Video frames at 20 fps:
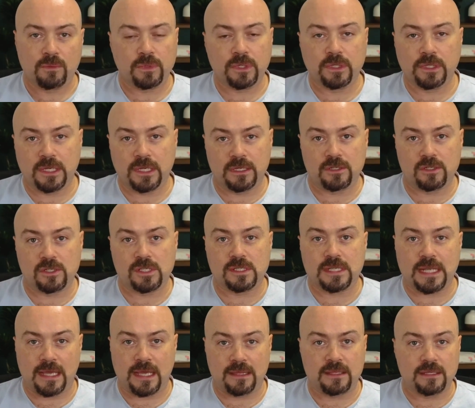really
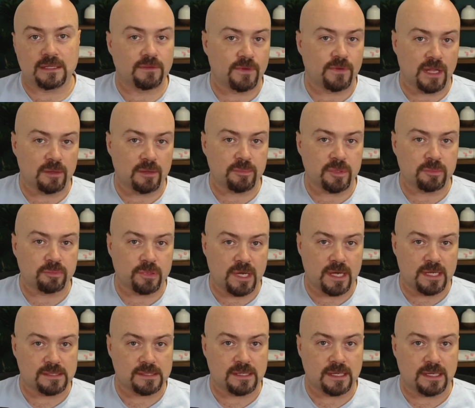understand the development
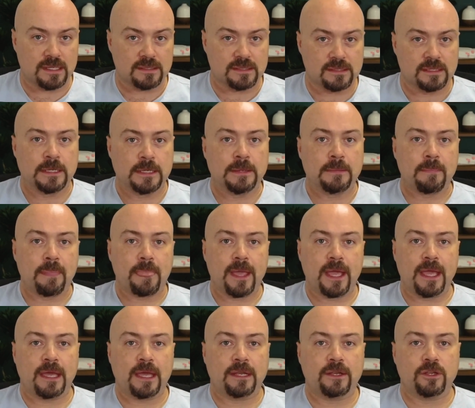process
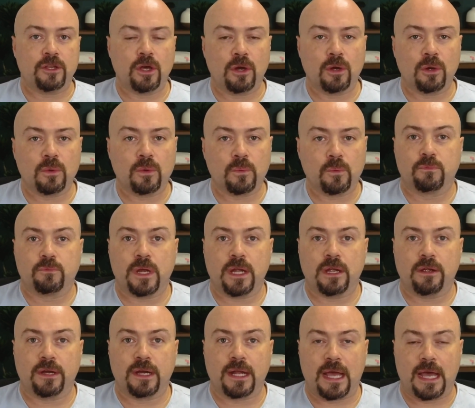and know
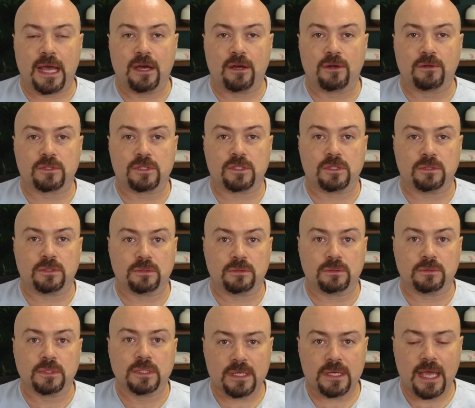where and how
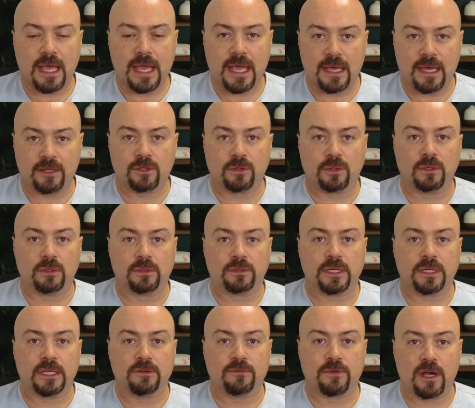to
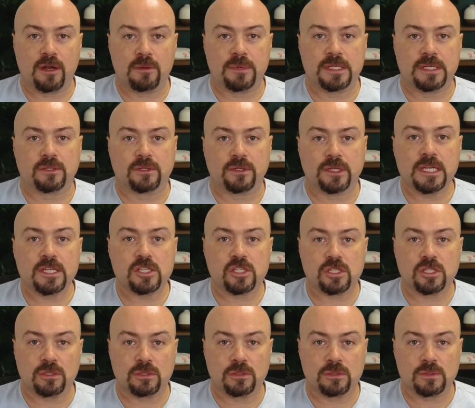handle environmental
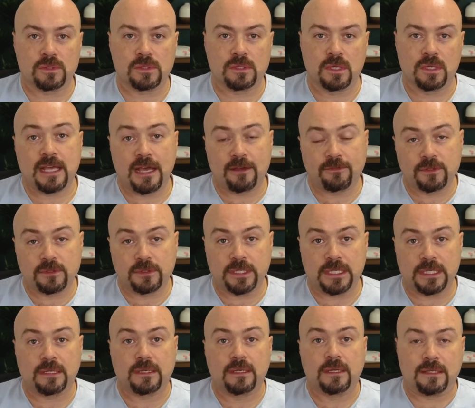issues
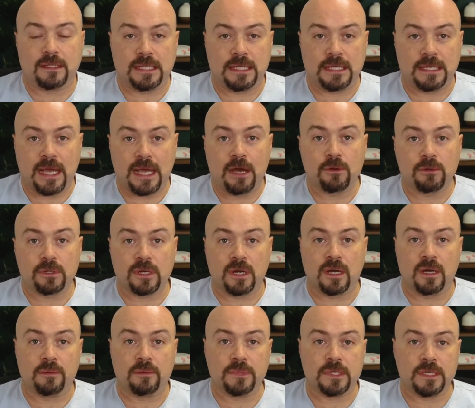deftly. The
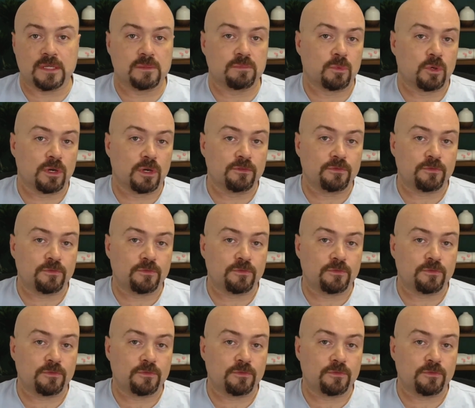outcome is more